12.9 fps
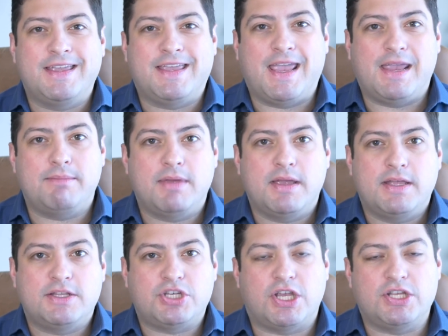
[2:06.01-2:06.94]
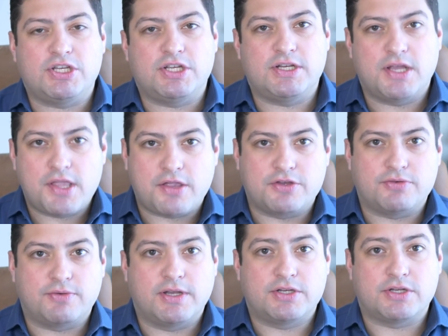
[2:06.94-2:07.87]
game-changing
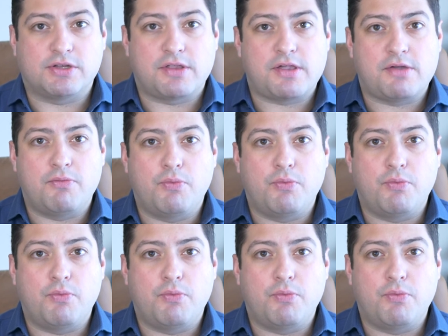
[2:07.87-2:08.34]
situations.